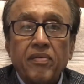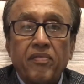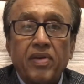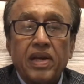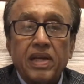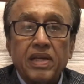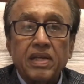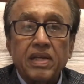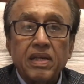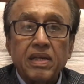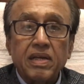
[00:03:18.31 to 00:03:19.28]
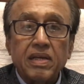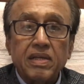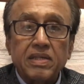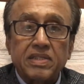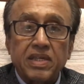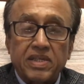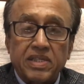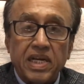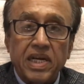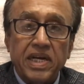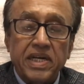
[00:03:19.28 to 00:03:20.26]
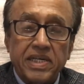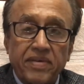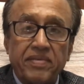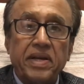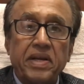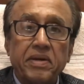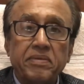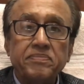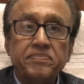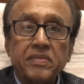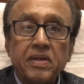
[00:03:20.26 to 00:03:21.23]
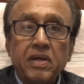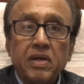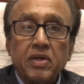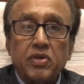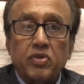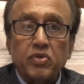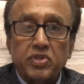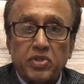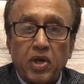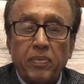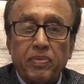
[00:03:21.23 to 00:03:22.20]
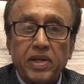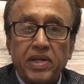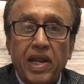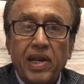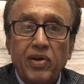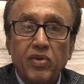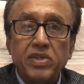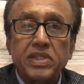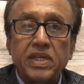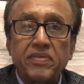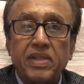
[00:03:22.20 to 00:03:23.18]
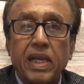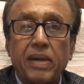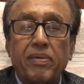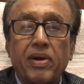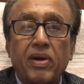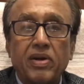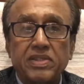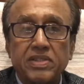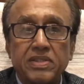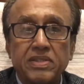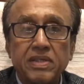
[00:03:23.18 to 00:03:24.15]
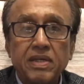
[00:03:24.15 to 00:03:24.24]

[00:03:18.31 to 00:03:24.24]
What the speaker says: will certainly intervene to stop the dilution of the labor laws,